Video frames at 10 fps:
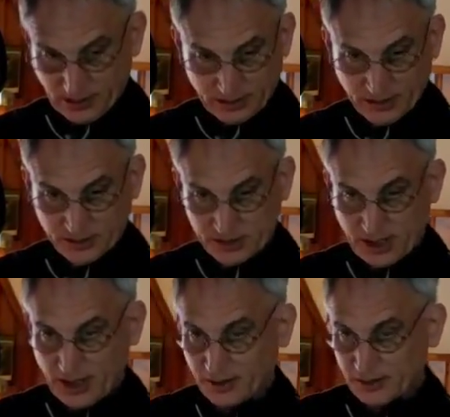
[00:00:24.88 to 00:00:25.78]
No
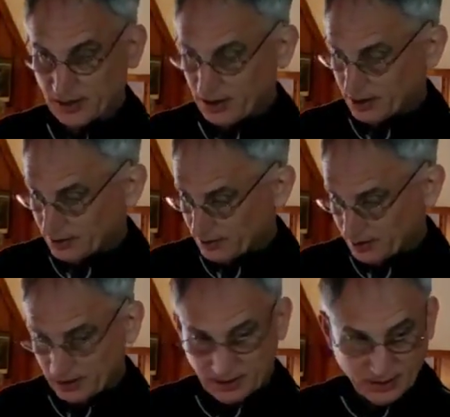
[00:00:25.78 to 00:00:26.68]
sound.
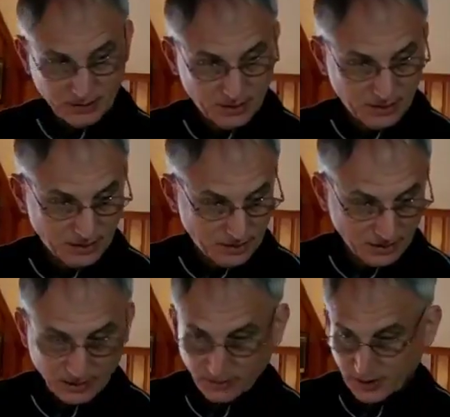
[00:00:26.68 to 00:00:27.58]
Uh-oh.
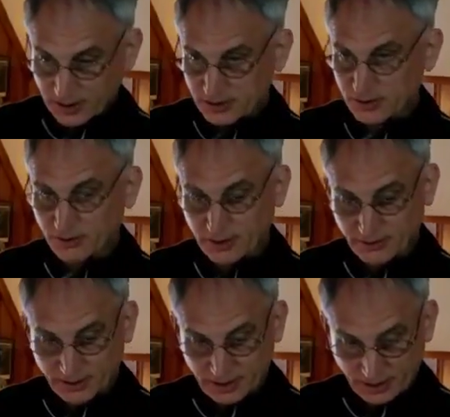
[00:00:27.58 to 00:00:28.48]
What is going
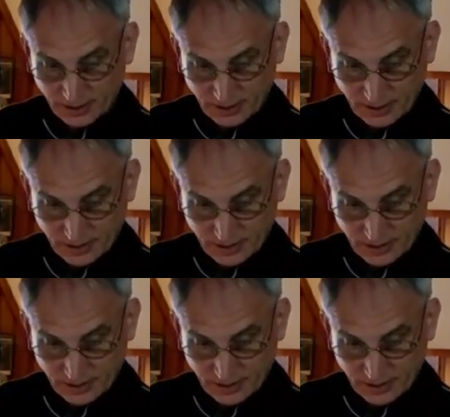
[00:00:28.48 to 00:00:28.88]
on here?